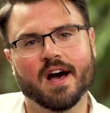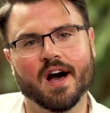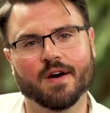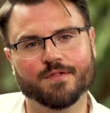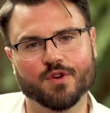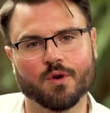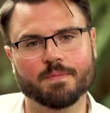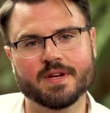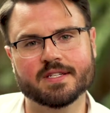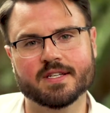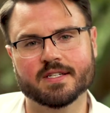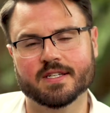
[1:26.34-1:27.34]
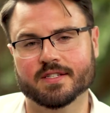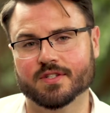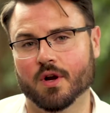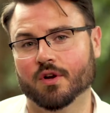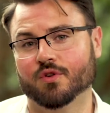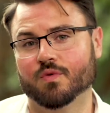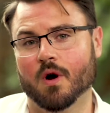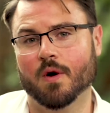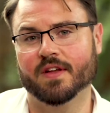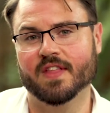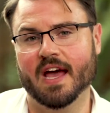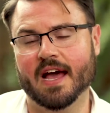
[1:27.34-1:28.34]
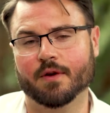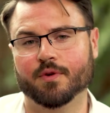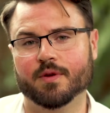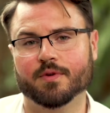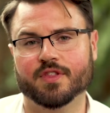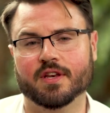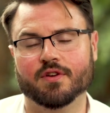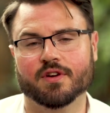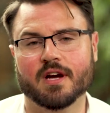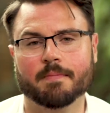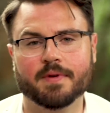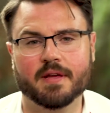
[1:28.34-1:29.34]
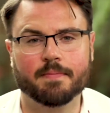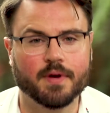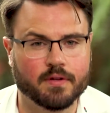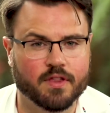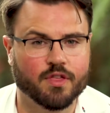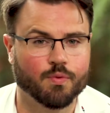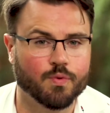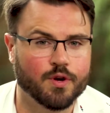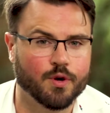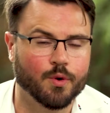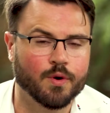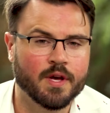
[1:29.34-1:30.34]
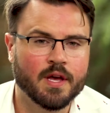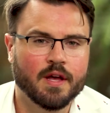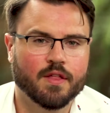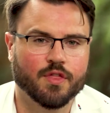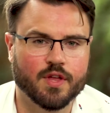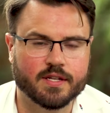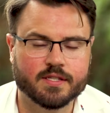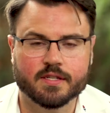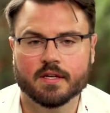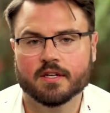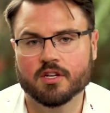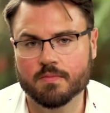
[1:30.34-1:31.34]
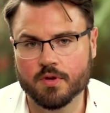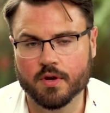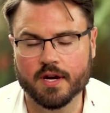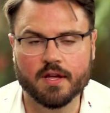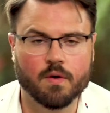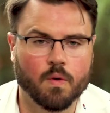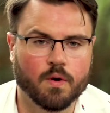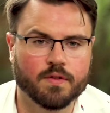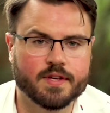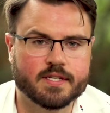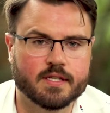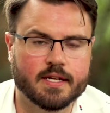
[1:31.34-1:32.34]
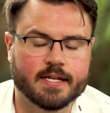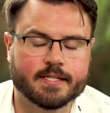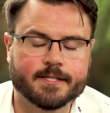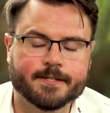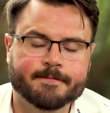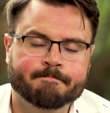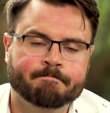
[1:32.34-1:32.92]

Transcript: of your business and start growing the equity within your company built through this community or this list.